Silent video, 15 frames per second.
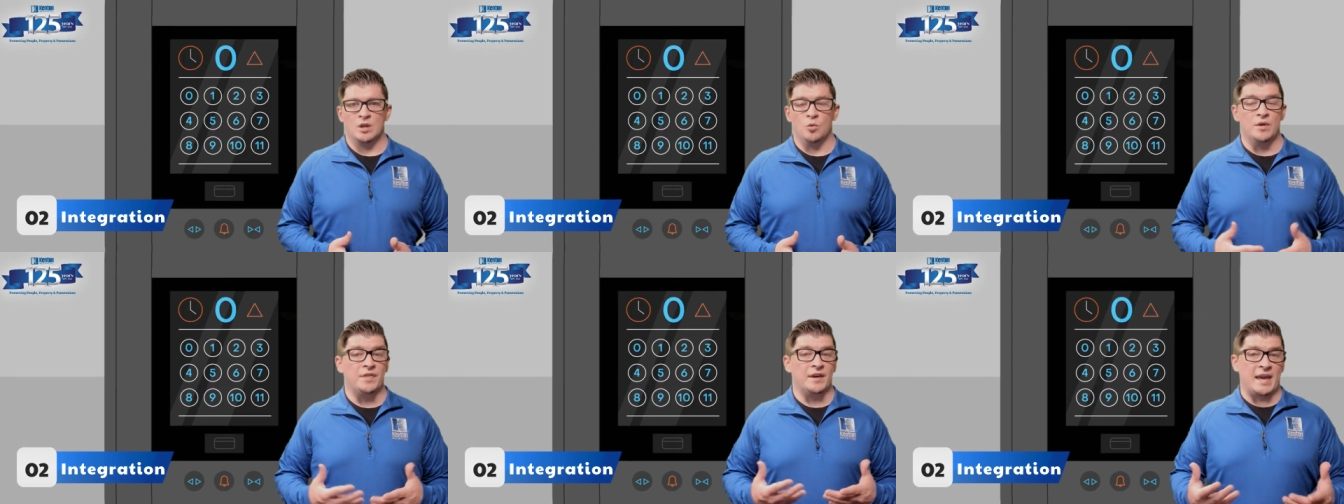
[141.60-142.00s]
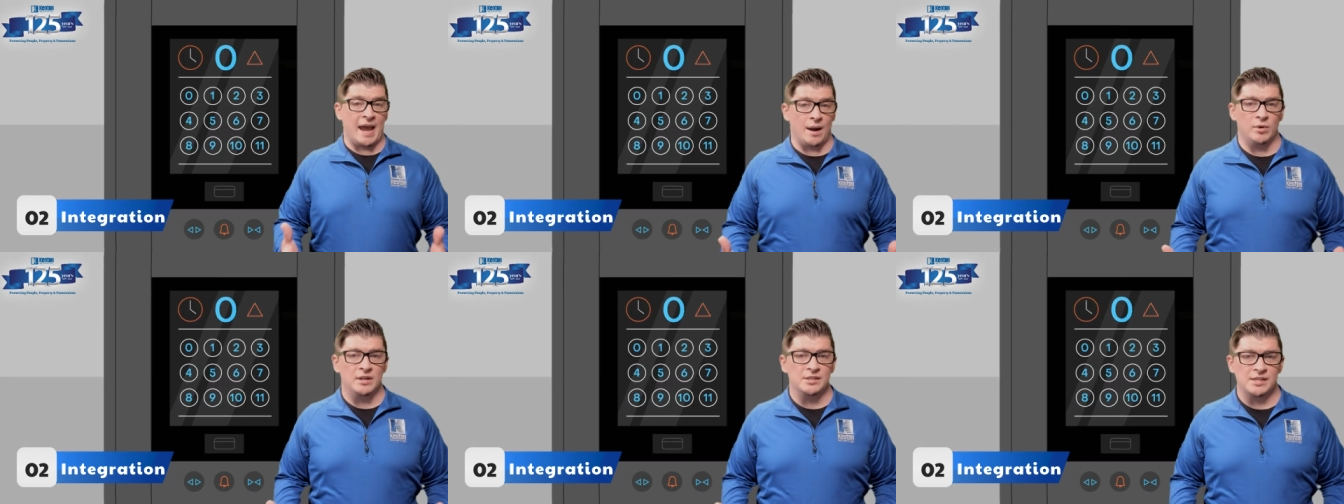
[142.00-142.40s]
With a
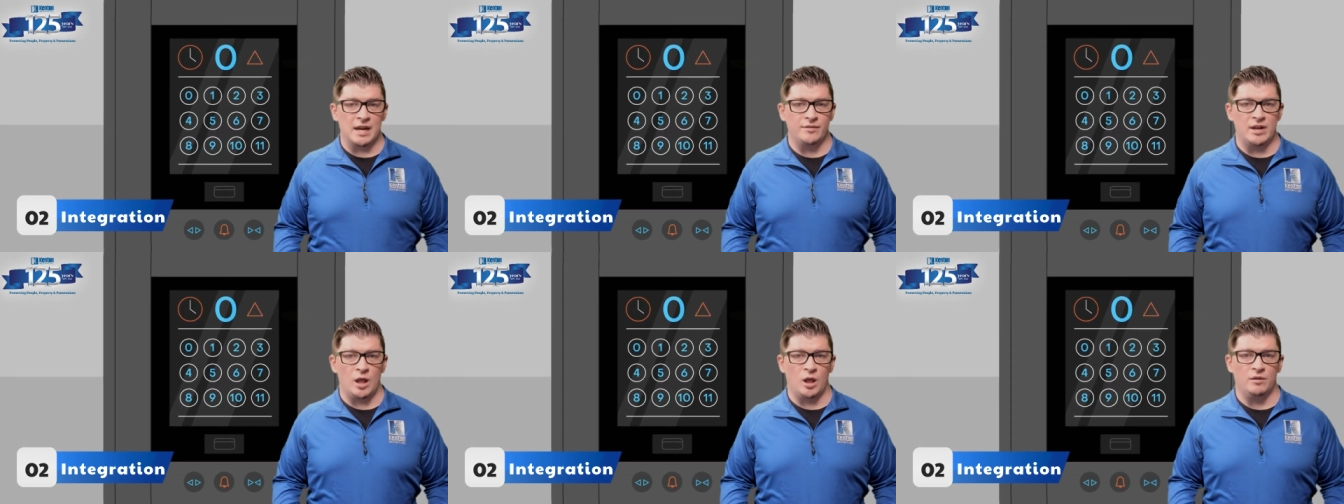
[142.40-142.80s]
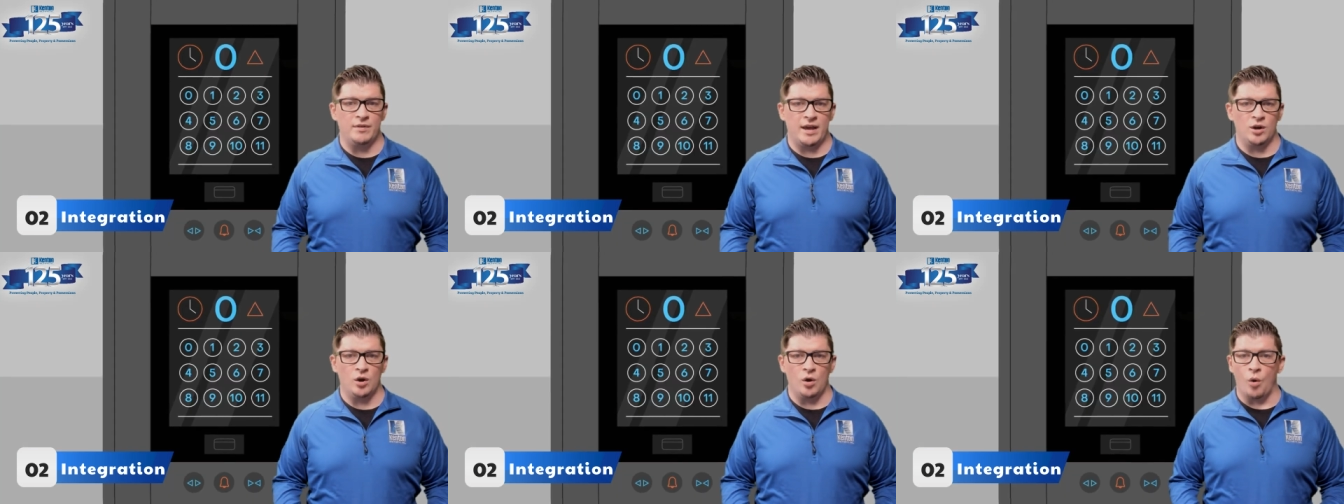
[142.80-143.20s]
camera inside of an
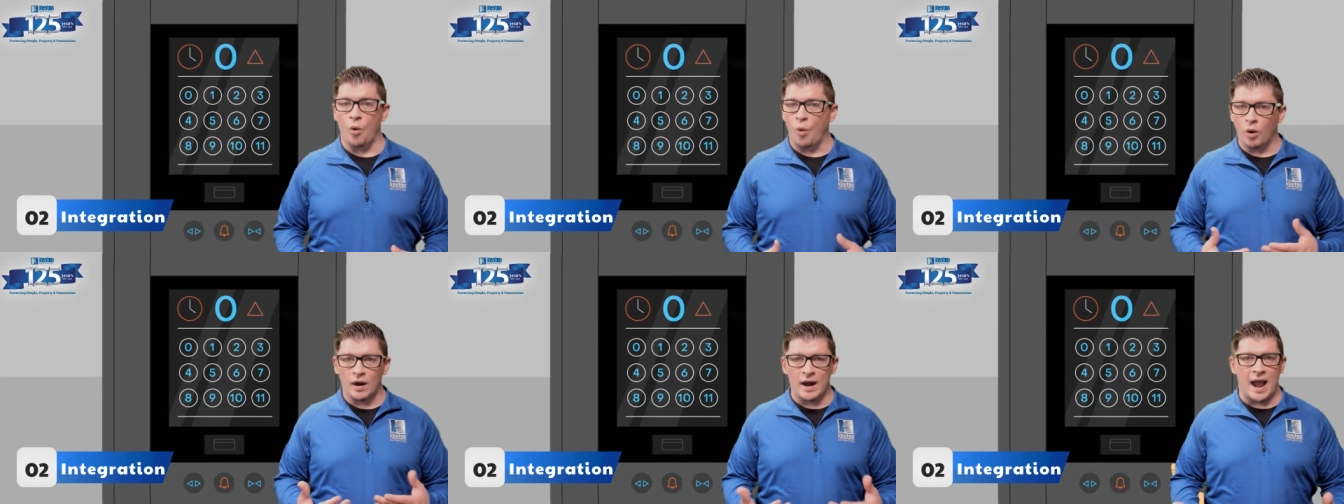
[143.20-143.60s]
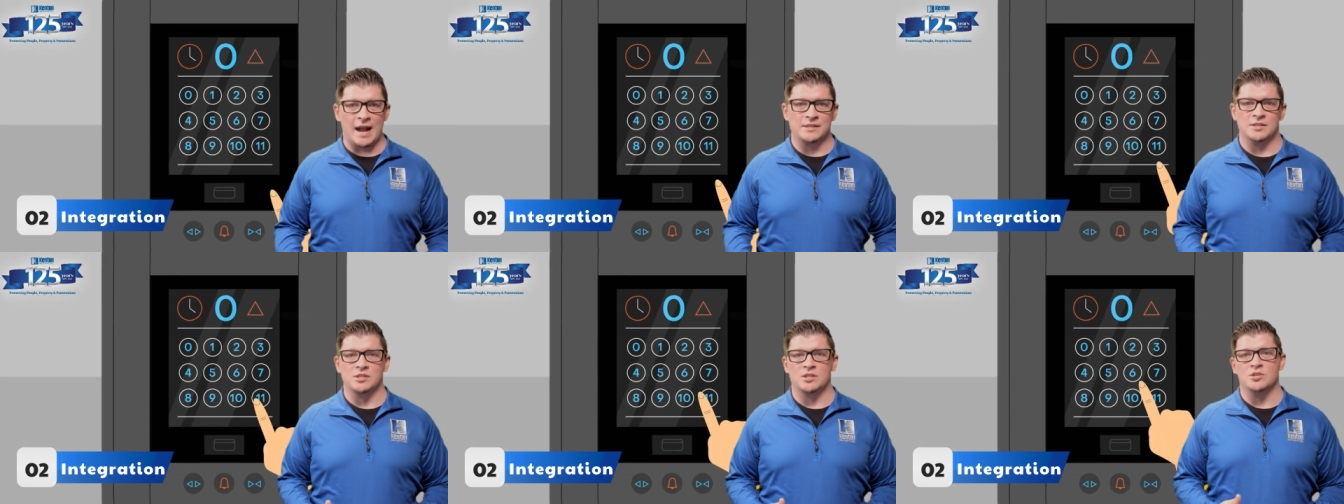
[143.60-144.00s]
elevator or
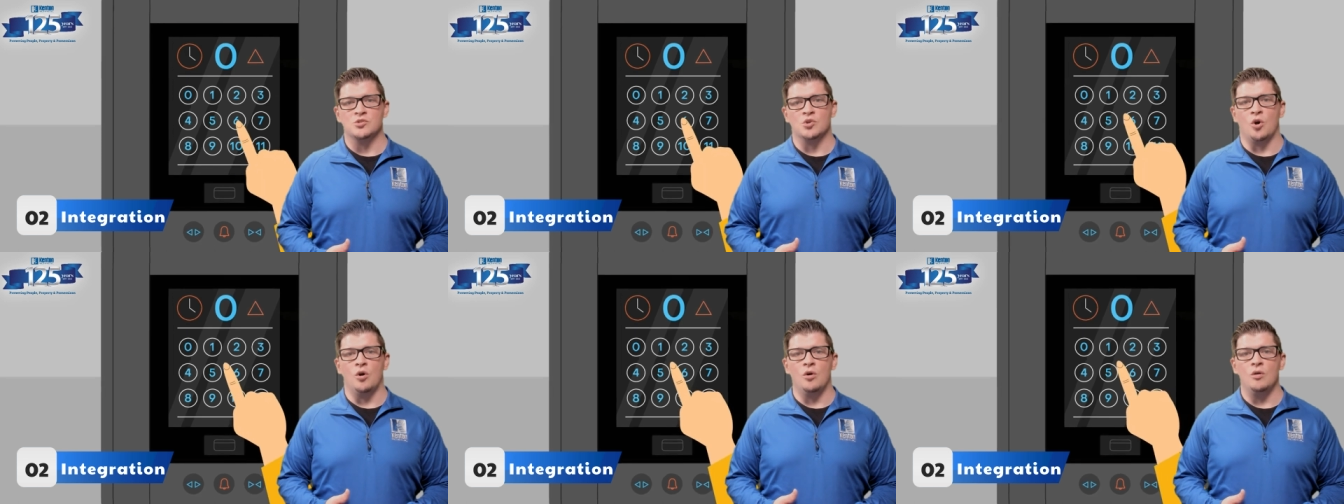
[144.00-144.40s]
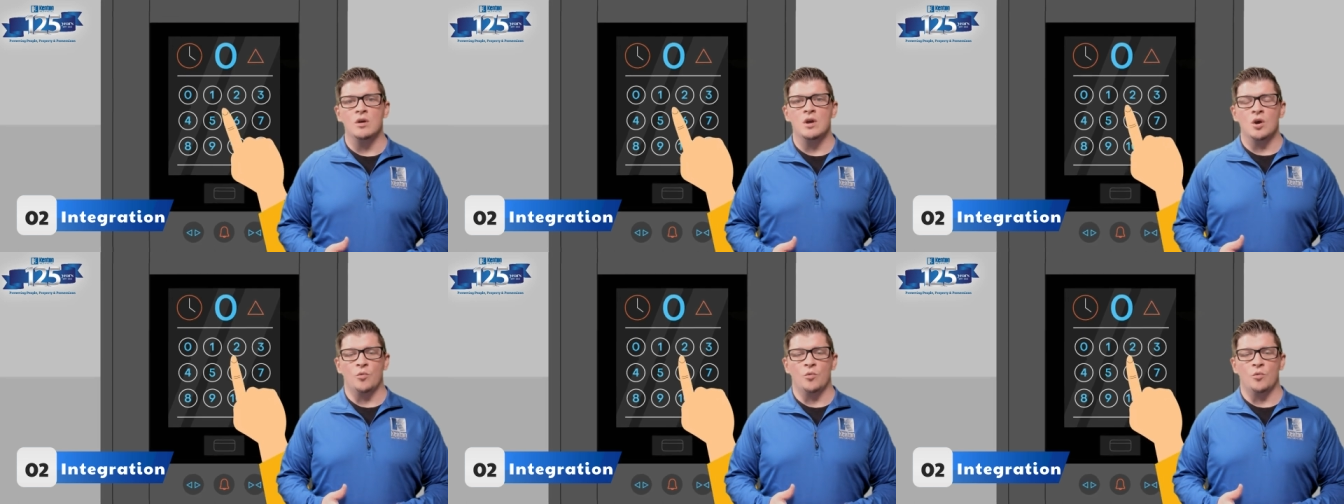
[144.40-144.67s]
access control,